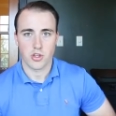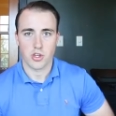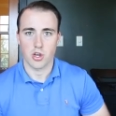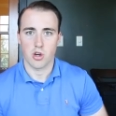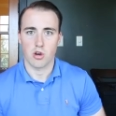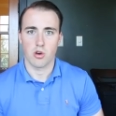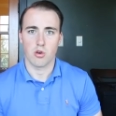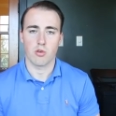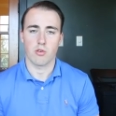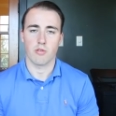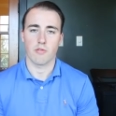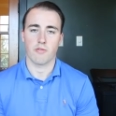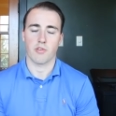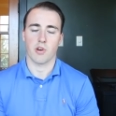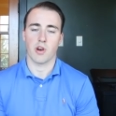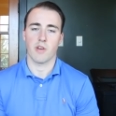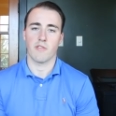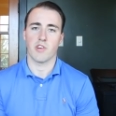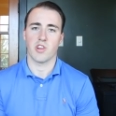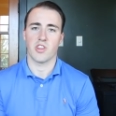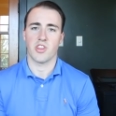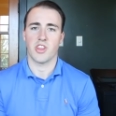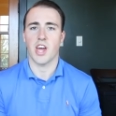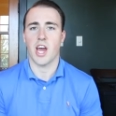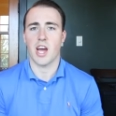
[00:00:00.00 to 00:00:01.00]
So for
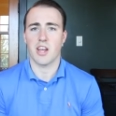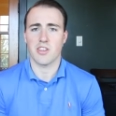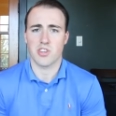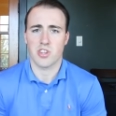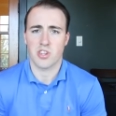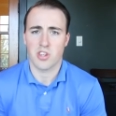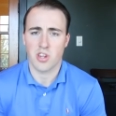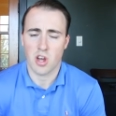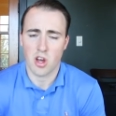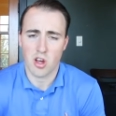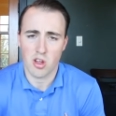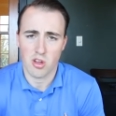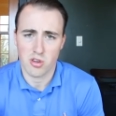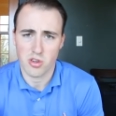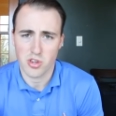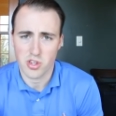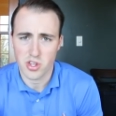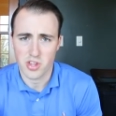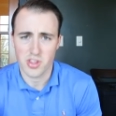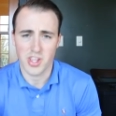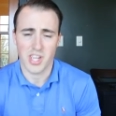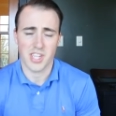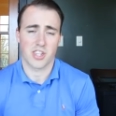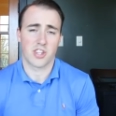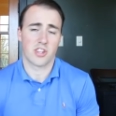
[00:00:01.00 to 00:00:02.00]
every one thousand dollars,
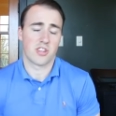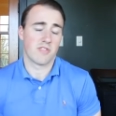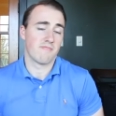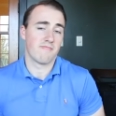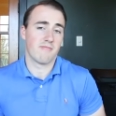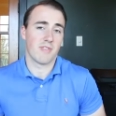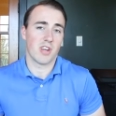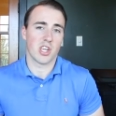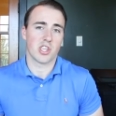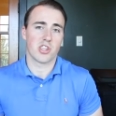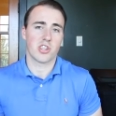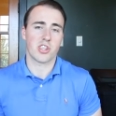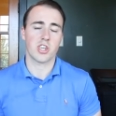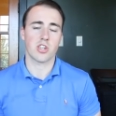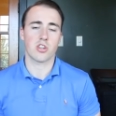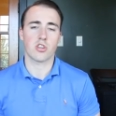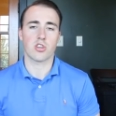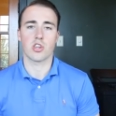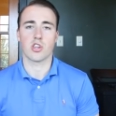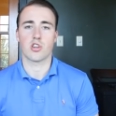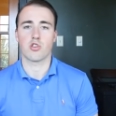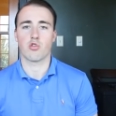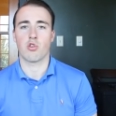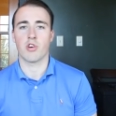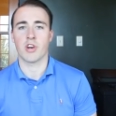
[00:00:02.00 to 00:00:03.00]
that's
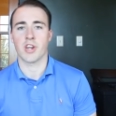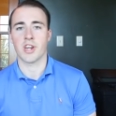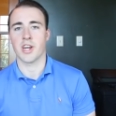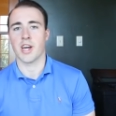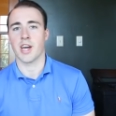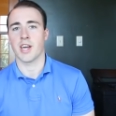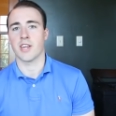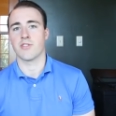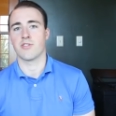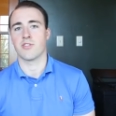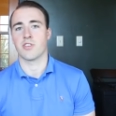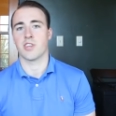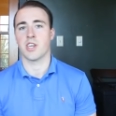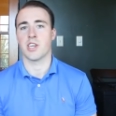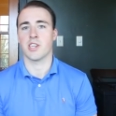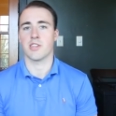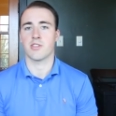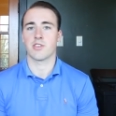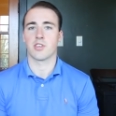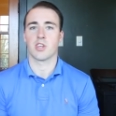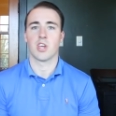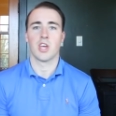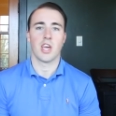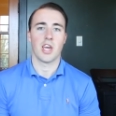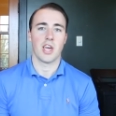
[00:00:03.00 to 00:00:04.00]
essentially twenty-nine
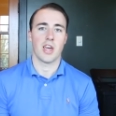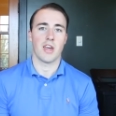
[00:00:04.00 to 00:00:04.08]
cents.